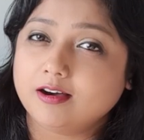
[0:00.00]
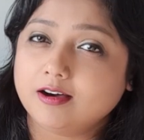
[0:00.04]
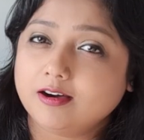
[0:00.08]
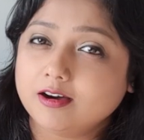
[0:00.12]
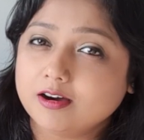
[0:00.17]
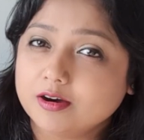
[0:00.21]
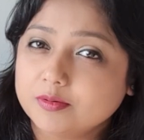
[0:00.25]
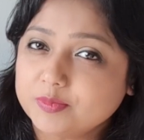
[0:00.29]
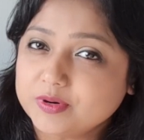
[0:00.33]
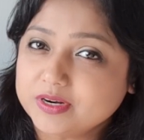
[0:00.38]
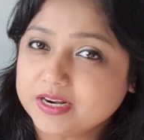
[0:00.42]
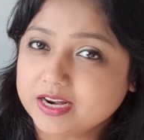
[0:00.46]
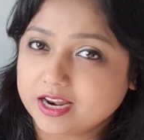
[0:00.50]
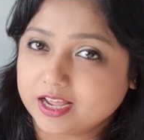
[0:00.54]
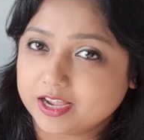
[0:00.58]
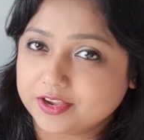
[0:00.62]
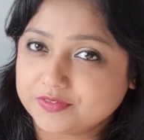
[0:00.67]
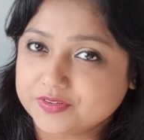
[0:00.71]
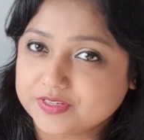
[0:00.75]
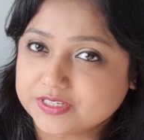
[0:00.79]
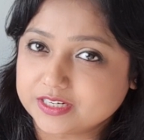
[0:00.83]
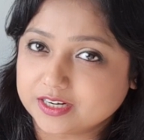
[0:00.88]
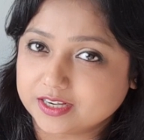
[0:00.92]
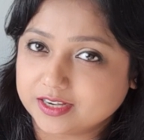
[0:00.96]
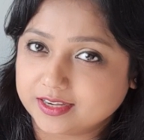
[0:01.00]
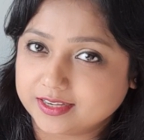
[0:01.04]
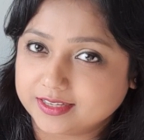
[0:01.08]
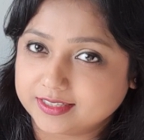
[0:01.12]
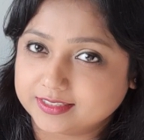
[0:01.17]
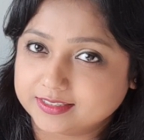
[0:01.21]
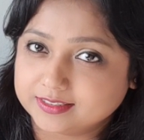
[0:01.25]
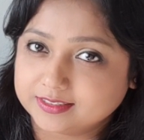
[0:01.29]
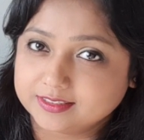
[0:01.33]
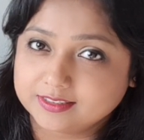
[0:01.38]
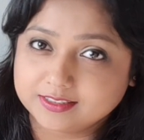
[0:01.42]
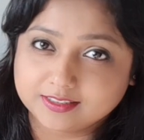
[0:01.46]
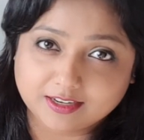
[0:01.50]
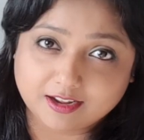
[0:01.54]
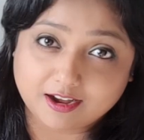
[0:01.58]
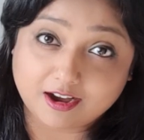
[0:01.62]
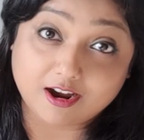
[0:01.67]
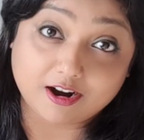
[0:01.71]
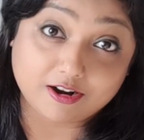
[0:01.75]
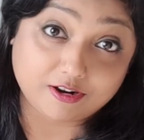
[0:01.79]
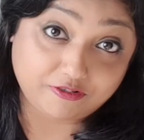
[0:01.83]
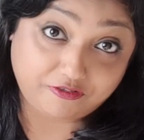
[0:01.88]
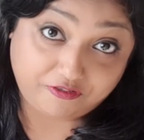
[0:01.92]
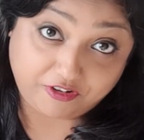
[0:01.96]
urban lifestyle,
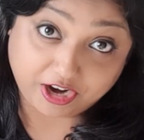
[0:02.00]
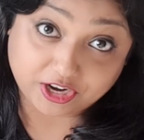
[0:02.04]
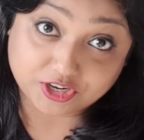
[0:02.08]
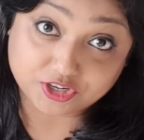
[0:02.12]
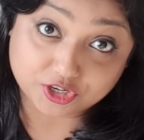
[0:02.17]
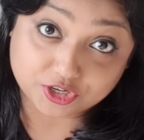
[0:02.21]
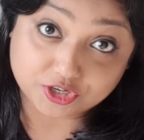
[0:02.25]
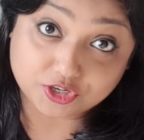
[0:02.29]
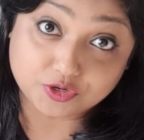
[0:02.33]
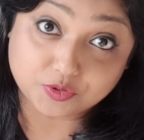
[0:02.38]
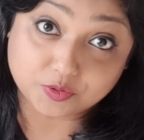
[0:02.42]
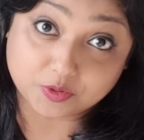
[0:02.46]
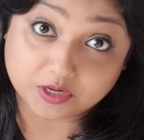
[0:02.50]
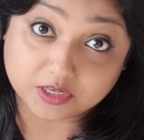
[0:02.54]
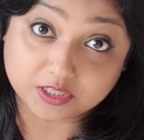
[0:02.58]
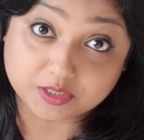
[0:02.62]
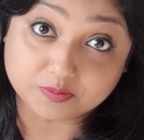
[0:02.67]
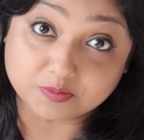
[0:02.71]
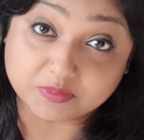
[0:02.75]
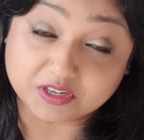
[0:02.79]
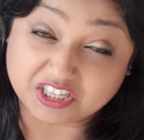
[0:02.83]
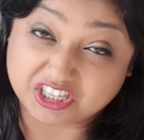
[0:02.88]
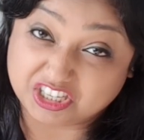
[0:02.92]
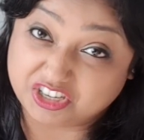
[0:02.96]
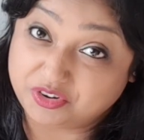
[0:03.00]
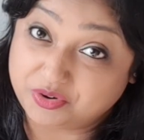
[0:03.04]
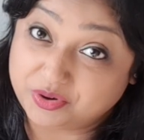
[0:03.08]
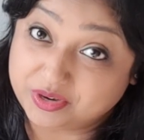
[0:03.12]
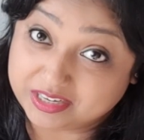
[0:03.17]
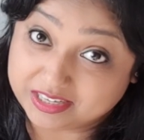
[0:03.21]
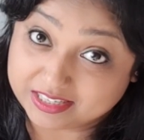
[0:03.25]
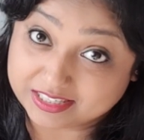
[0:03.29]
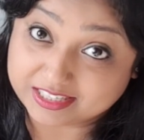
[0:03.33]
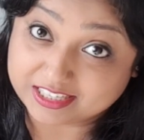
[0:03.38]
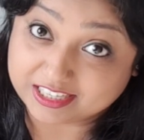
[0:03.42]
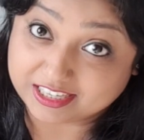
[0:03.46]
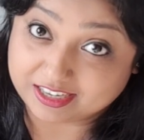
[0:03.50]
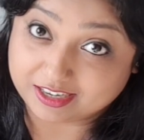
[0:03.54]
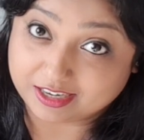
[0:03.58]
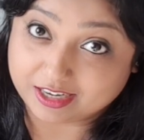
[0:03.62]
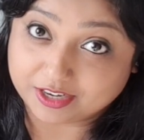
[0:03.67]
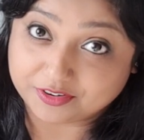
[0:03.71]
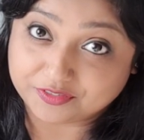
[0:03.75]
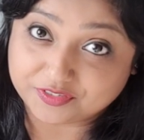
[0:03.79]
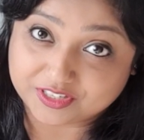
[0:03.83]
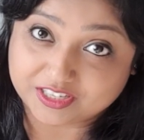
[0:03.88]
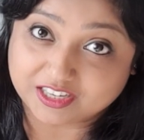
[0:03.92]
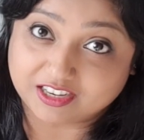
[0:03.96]
our affection towards materialistic
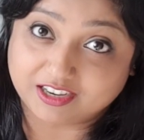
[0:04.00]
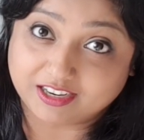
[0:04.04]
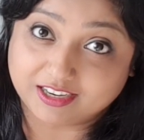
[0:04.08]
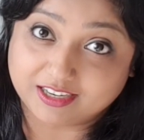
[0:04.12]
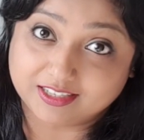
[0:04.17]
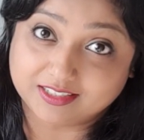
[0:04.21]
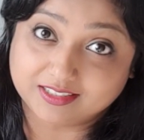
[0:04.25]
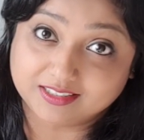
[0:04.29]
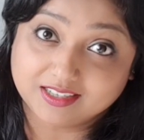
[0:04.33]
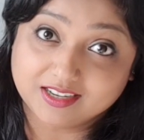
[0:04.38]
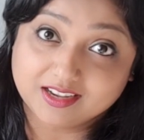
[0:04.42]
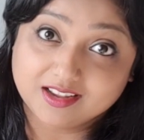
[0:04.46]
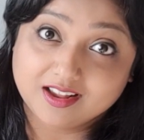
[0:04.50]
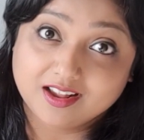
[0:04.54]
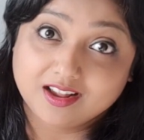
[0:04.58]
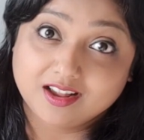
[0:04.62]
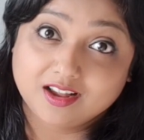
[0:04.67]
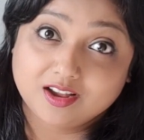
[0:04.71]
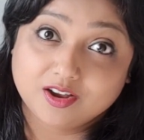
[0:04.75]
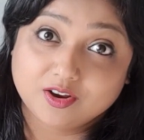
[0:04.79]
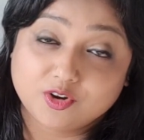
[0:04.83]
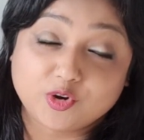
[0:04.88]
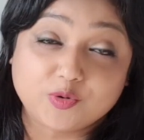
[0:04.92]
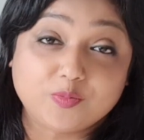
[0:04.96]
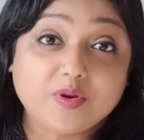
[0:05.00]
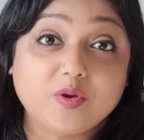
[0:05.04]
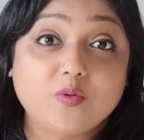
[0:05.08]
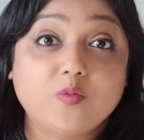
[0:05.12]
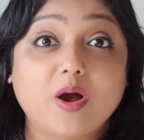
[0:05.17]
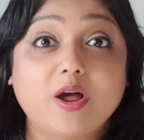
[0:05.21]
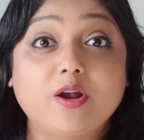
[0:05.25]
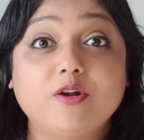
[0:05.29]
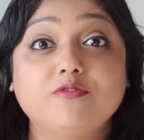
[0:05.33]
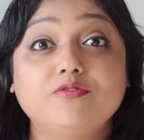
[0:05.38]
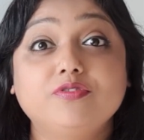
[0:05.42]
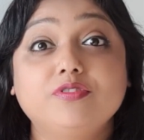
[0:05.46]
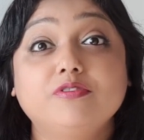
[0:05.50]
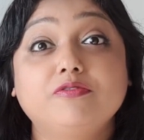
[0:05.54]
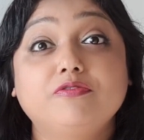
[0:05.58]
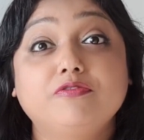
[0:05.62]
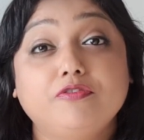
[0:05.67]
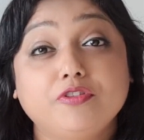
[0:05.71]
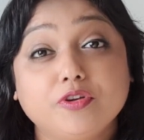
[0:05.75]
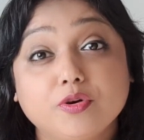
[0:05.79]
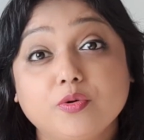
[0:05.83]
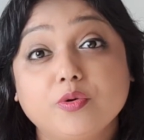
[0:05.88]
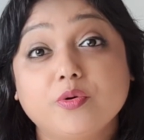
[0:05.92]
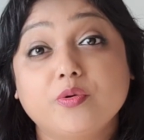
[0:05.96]
lifestyle could be one of the
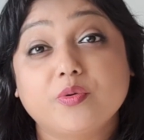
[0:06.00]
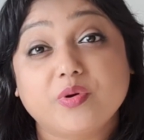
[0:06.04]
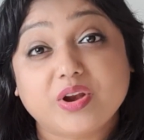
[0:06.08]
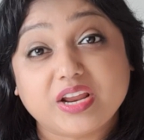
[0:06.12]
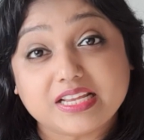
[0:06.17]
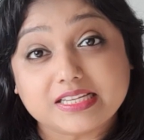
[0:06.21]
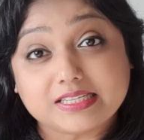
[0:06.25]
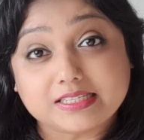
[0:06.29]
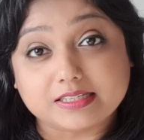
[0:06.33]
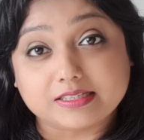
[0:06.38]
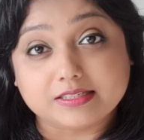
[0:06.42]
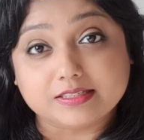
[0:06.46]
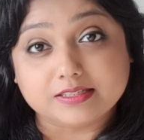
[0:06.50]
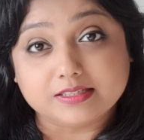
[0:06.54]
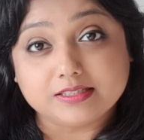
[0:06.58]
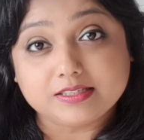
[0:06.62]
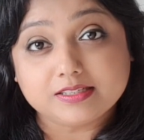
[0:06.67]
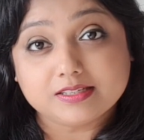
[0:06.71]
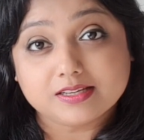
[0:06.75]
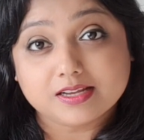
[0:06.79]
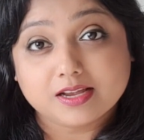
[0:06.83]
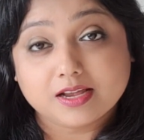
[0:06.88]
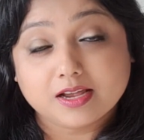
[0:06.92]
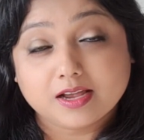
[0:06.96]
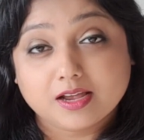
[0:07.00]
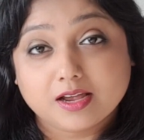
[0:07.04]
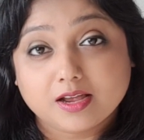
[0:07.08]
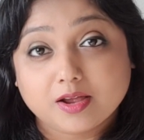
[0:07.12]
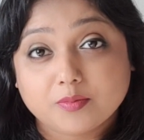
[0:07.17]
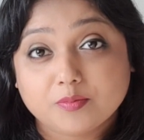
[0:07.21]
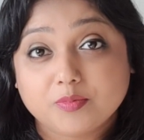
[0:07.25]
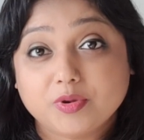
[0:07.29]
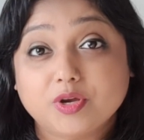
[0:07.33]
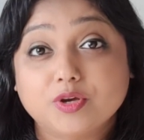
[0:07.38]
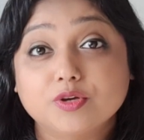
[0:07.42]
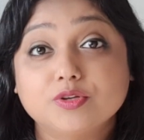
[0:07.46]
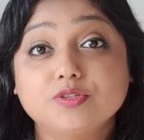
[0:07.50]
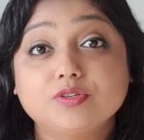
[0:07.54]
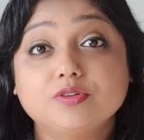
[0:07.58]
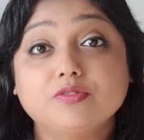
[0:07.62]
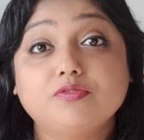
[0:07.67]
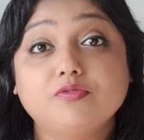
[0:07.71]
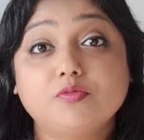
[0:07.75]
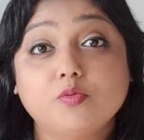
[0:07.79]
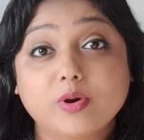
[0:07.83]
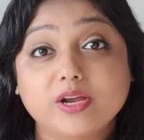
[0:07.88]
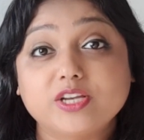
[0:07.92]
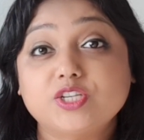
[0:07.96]
few reasons because
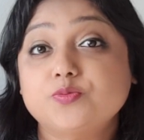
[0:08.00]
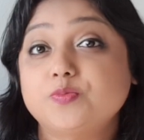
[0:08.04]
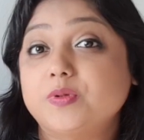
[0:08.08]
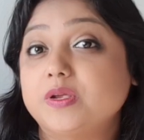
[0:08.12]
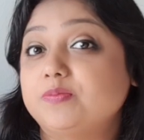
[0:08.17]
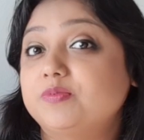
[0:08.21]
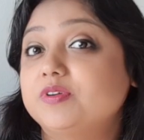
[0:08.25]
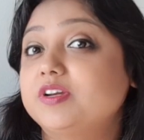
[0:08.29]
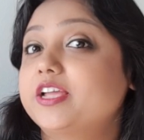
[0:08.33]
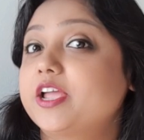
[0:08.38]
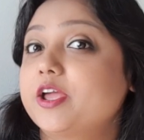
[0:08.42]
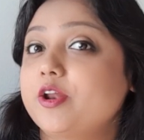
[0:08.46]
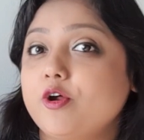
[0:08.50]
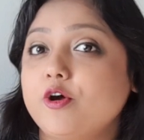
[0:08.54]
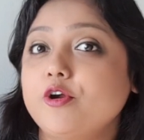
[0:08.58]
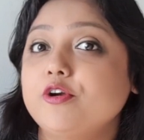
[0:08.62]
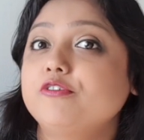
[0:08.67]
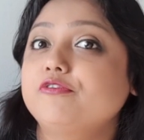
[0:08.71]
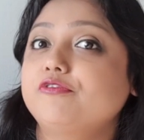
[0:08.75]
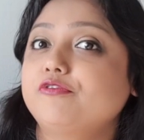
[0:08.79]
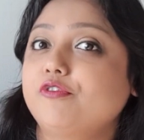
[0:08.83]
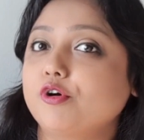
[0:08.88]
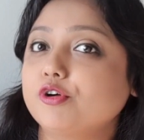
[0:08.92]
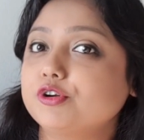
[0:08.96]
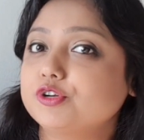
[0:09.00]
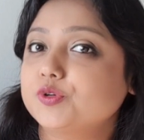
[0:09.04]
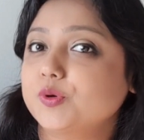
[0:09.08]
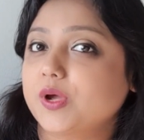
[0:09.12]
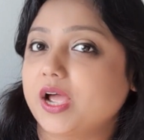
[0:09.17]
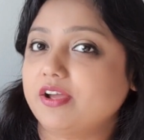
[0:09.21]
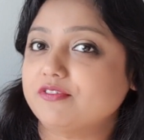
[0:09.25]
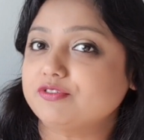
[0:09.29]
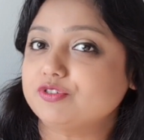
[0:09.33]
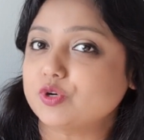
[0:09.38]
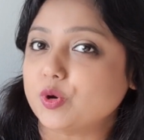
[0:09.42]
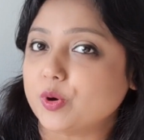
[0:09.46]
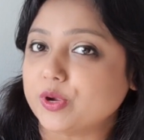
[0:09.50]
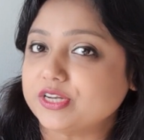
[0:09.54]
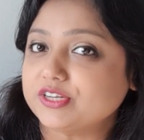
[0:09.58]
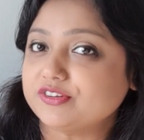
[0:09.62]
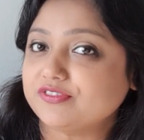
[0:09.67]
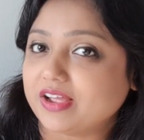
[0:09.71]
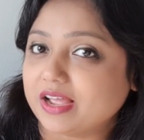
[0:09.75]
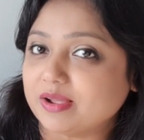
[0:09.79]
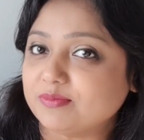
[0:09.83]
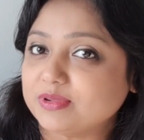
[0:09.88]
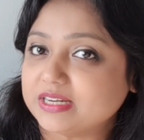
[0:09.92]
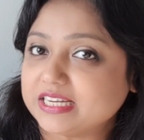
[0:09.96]
of which people cannot afford to have joint
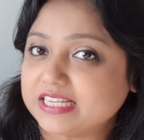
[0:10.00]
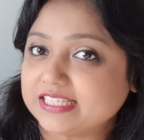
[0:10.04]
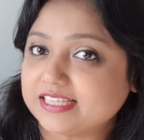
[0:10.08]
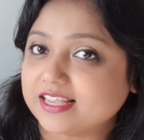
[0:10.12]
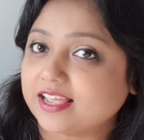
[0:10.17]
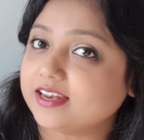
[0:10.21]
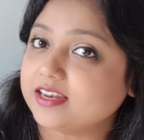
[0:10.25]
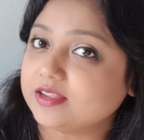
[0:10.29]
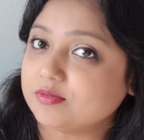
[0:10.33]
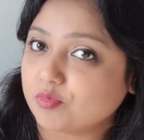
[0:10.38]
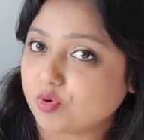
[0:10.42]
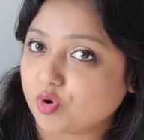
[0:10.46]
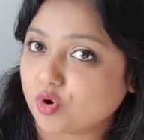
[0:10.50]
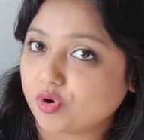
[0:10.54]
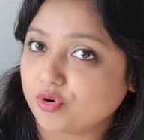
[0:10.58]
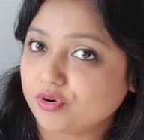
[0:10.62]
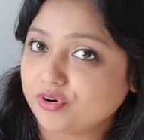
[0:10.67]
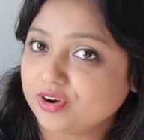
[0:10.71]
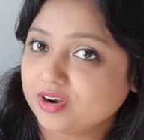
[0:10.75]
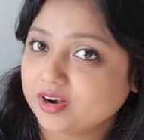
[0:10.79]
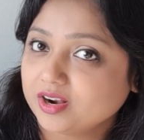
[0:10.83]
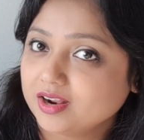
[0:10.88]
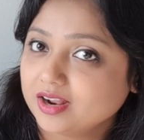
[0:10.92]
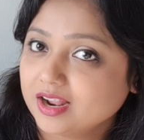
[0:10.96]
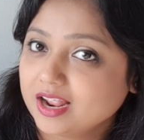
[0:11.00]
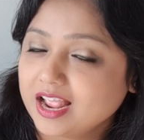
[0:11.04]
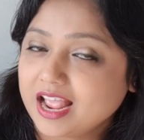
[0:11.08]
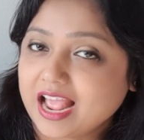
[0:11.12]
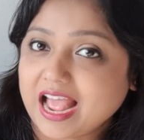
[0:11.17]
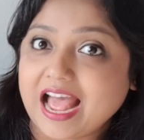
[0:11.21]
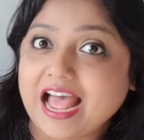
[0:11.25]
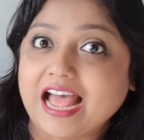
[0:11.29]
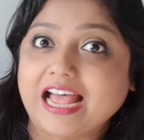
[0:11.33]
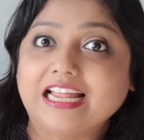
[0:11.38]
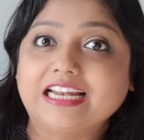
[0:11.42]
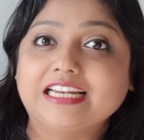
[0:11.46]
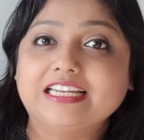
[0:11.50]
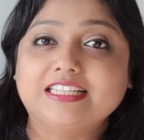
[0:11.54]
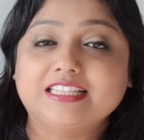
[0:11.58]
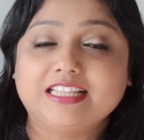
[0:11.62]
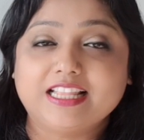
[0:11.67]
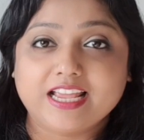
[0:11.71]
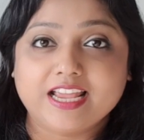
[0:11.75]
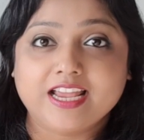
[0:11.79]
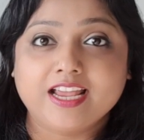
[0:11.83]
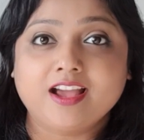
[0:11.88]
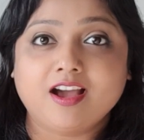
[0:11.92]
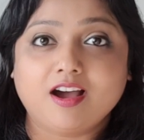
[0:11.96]
families anymore, and
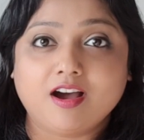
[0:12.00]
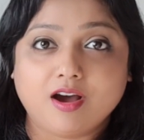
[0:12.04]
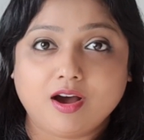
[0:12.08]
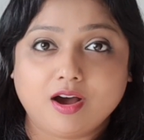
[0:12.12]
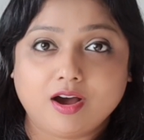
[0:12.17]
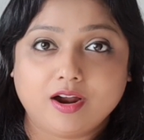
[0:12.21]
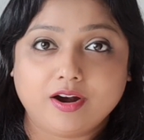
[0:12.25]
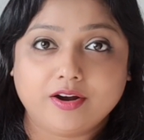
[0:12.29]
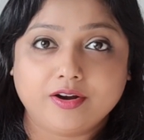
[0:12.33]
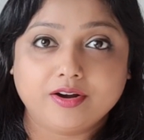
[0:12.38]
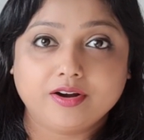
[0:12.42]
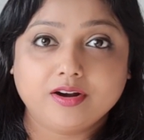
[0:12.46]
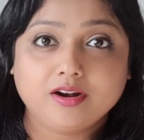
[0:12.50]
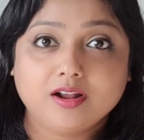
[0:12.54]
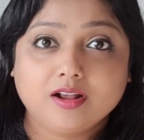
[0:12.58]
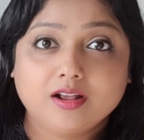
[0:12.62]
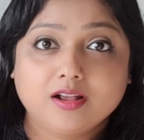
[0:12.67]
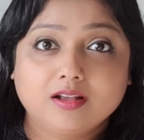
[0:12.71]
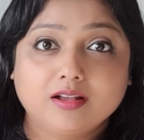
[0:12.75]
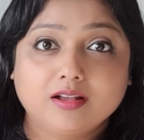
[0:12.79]
they are